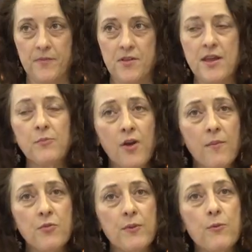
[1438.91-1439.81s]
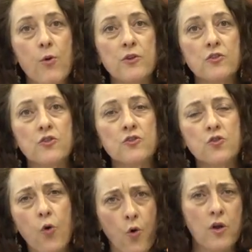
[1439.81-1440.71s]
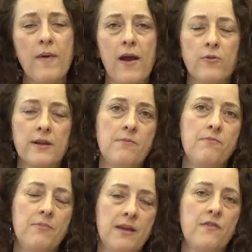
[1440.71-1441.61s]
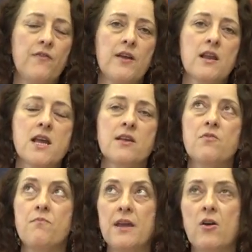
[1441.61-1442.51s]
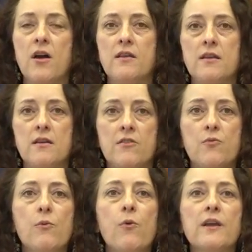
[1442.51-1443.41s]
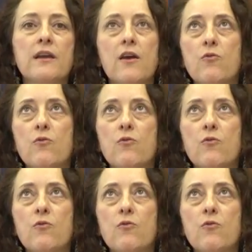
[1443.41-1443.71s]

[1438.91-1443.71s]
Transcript: Sometimes we want to talk about really big feelings, big ideas. We want to